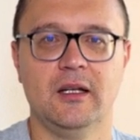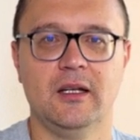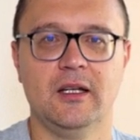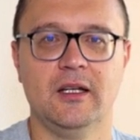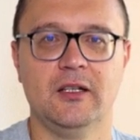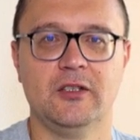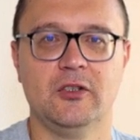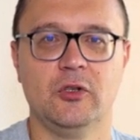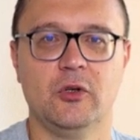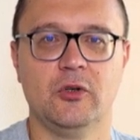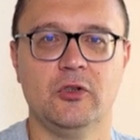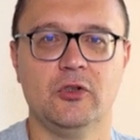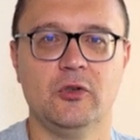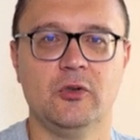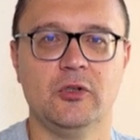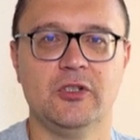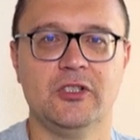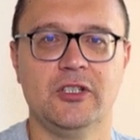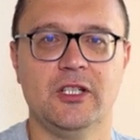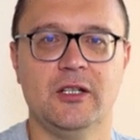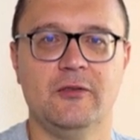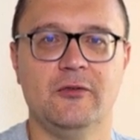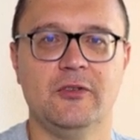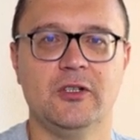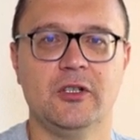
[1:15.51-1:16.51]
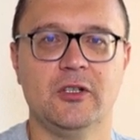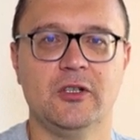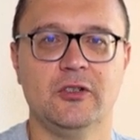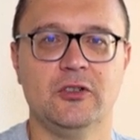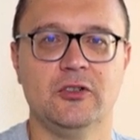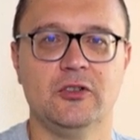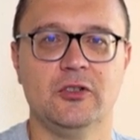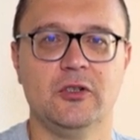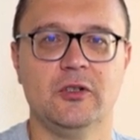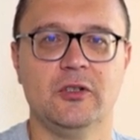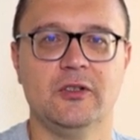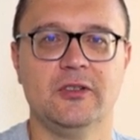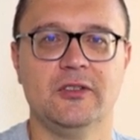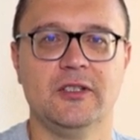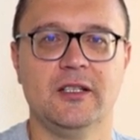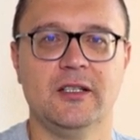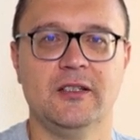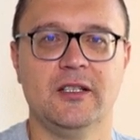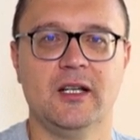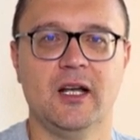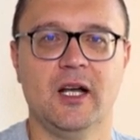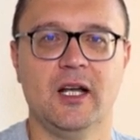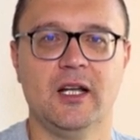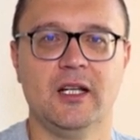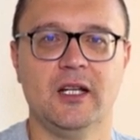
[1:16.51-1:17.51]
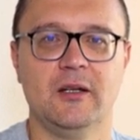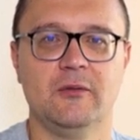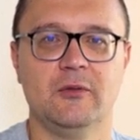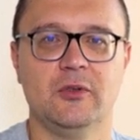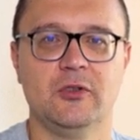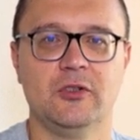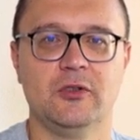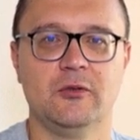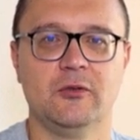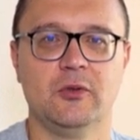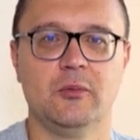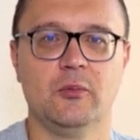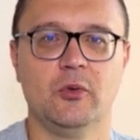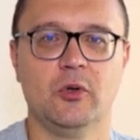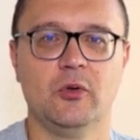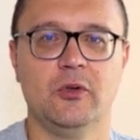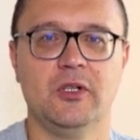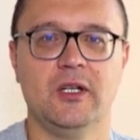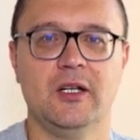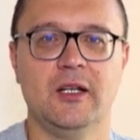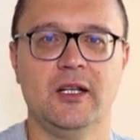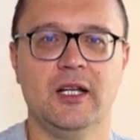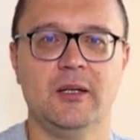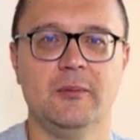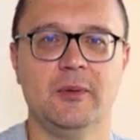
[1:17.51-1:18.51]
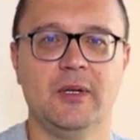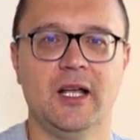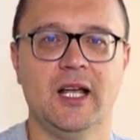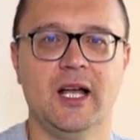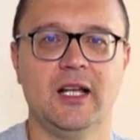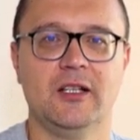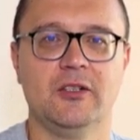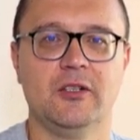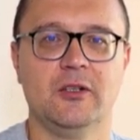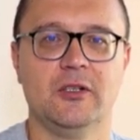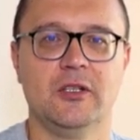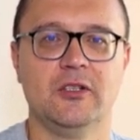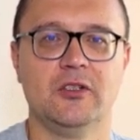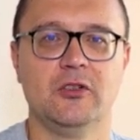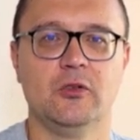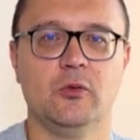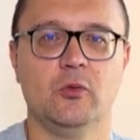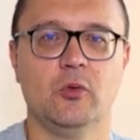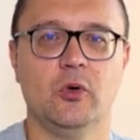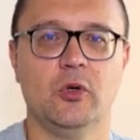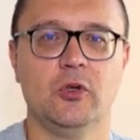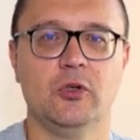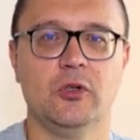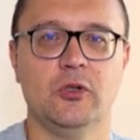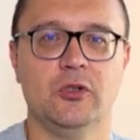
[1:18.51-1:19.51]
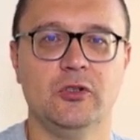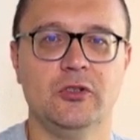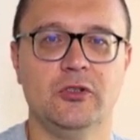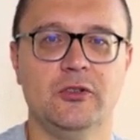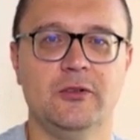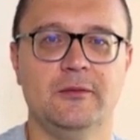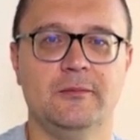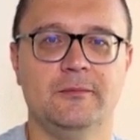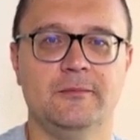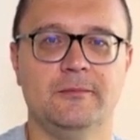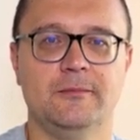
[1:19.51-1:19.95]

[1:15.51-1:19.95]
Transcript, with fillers: It's also a safety concern since high levels of ammonia can be hazardous to workers.